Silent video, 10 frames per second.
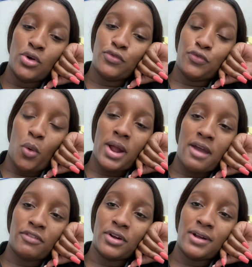
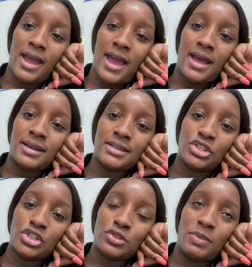forever and it's
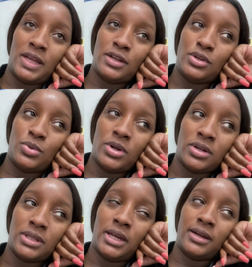just me and a new
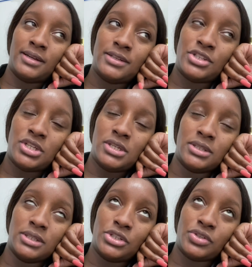girl here and she
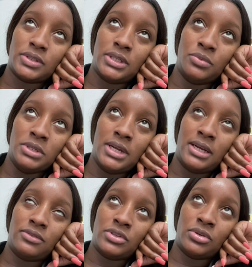literally would not
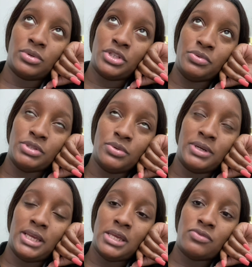even know what she was doing
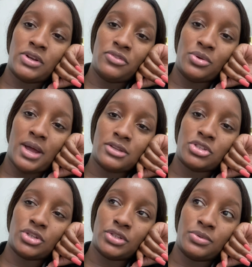even if you asked
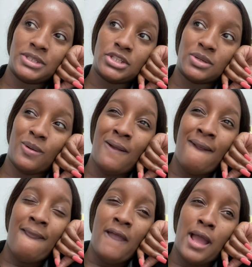her to do it so
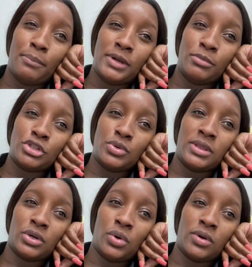i'm pretty much doing
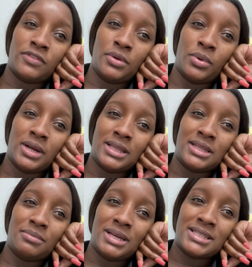the core of the work and
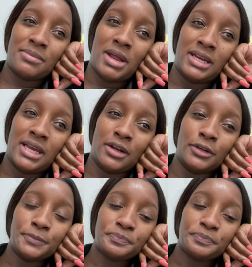then because i'm not here